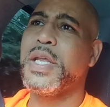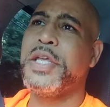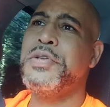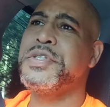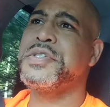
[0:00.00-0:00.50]

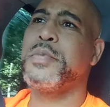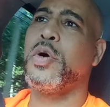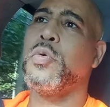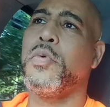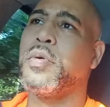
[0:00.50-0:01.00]
you send some
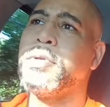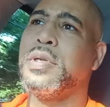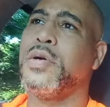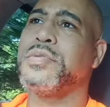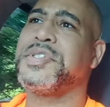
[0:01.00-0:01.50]
old, you
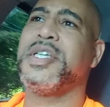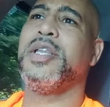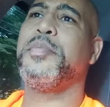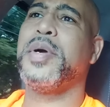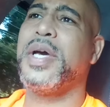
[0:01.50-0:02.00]
know,
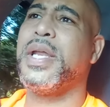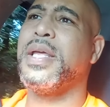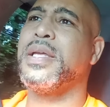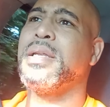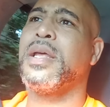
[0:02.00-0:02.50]
silly
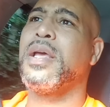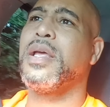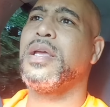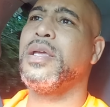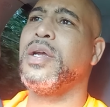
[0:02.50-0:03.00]
putty
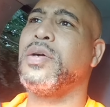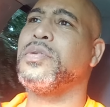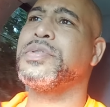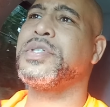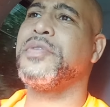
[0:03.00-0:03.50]
and, you
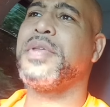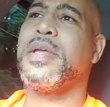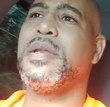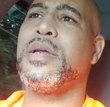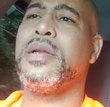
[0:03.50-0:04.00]
know, stuff that
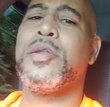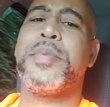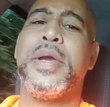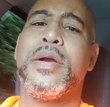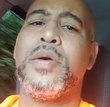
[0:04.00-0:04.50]
another
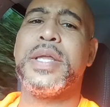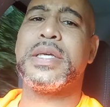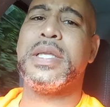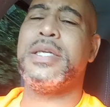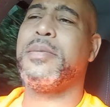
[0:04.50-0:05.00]
parent gonna have to
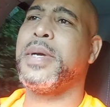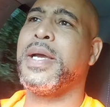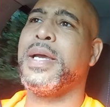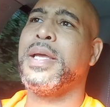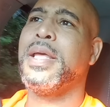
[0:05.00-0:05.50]
clean up
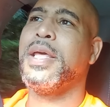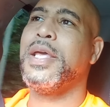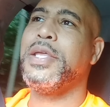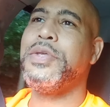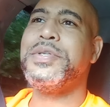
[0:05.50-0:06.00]
behind,
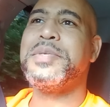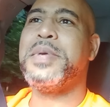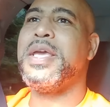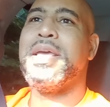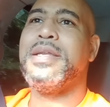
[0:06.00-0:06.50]
you're
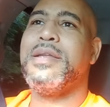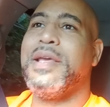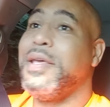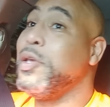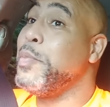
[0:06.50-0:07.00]

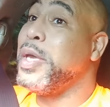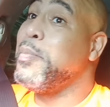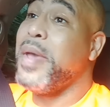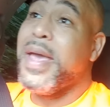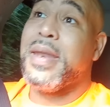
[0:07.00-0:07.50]

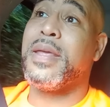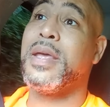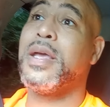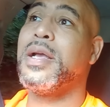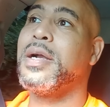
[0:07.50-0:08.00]
being petty,
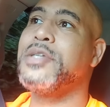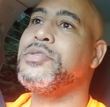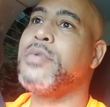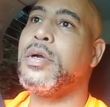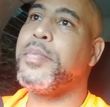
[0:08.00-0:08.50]
because
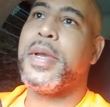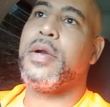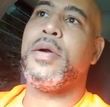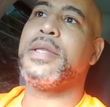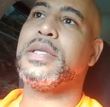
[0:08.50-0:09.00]
you know the
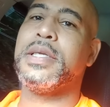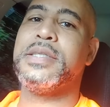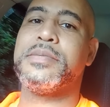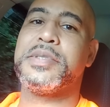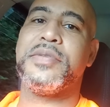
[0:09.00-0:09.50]
parent gonna have to
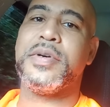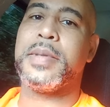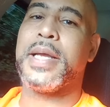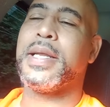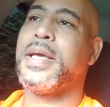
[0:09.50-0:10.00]
clean some stuff up
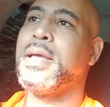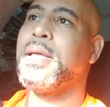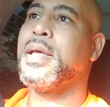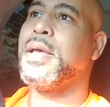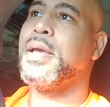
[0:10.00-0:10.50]
like that.
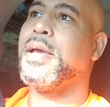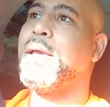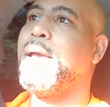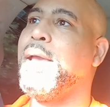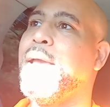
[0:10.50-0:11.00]

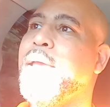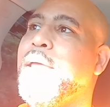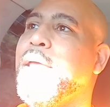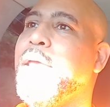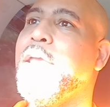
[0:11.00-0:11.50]

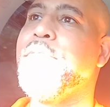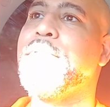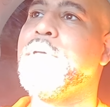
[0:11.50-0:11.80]
And if